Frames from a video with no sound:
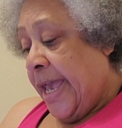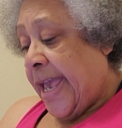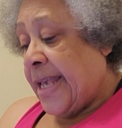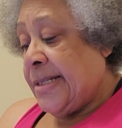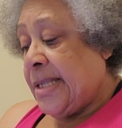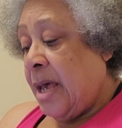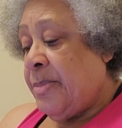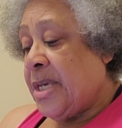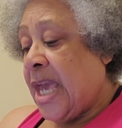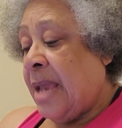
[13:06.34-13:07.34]
Asa
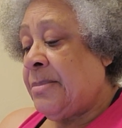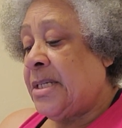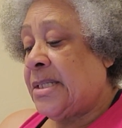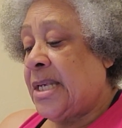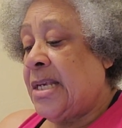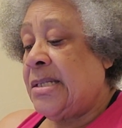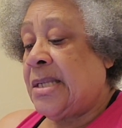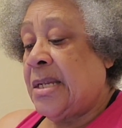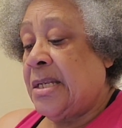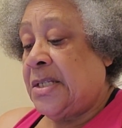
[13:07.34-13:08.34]
became
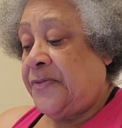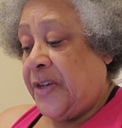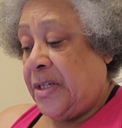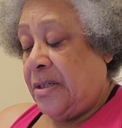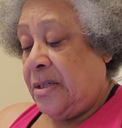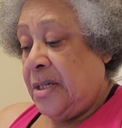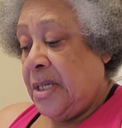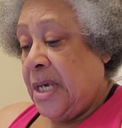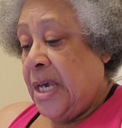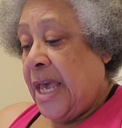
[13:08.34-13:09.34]
diseased in his feet,
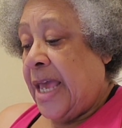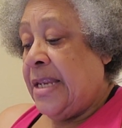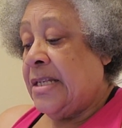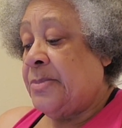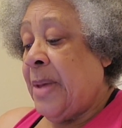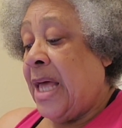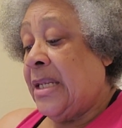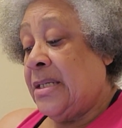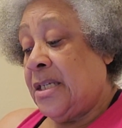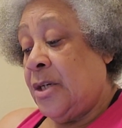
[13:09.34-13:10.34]
and his
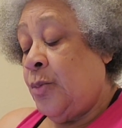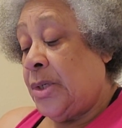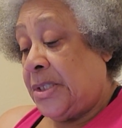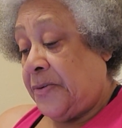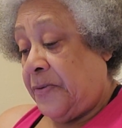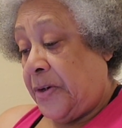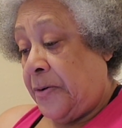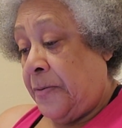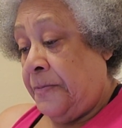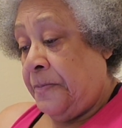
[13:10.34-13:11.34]
malady was
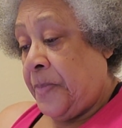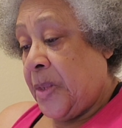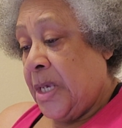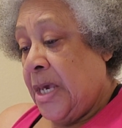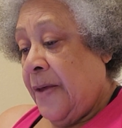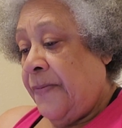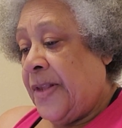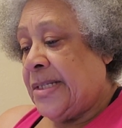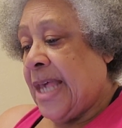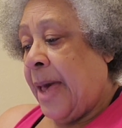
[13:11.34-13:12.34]
severe.
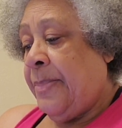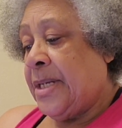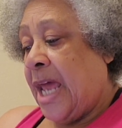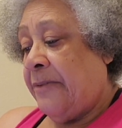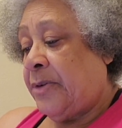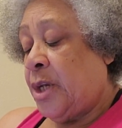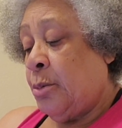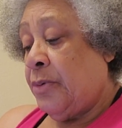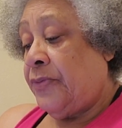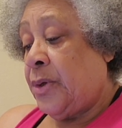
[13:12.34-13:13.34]
This happened after
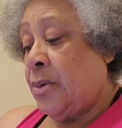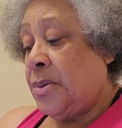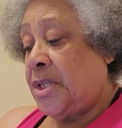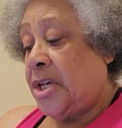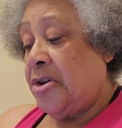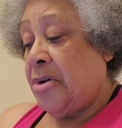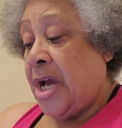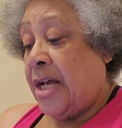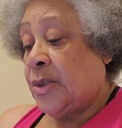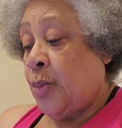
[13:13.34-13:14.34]
he refused to hear
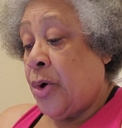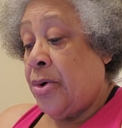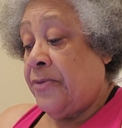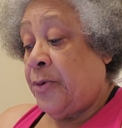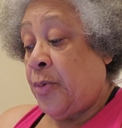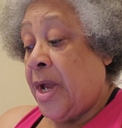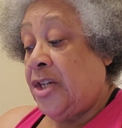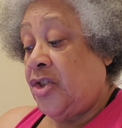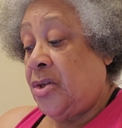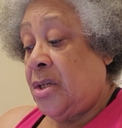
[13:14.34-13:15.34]
God's word of
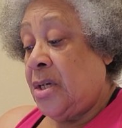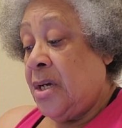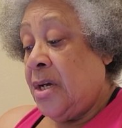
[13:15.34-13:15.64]
correction